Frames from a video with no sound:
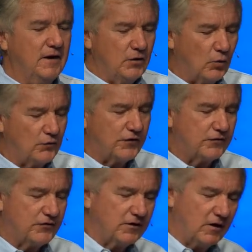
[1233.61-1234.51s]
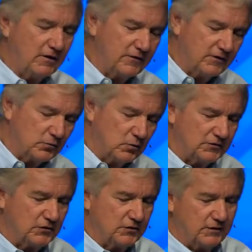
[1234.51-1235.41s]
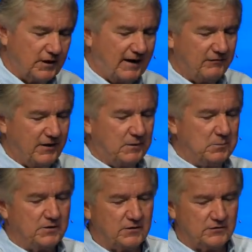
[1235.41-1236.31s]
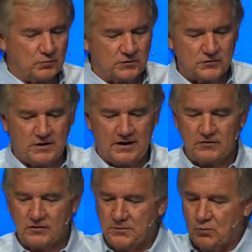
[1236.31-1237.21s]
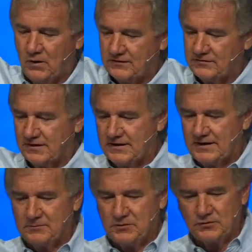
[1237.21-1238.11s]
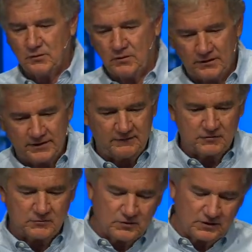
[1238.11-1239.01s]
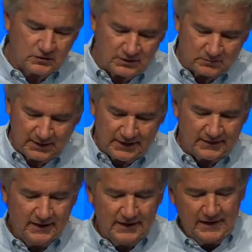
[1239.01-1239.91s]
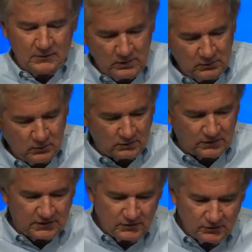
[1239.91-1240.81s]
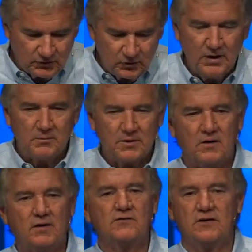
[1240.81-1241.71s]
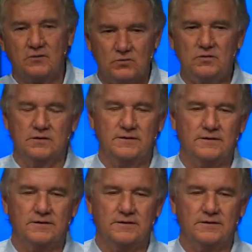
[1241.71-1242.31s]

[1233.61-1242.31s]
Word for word: No, see, see, God doesn't want you to have that because once you have it, you'll be wise like Him. You'll know all the difference between good and bad, and it really won't kill you. But God said it would.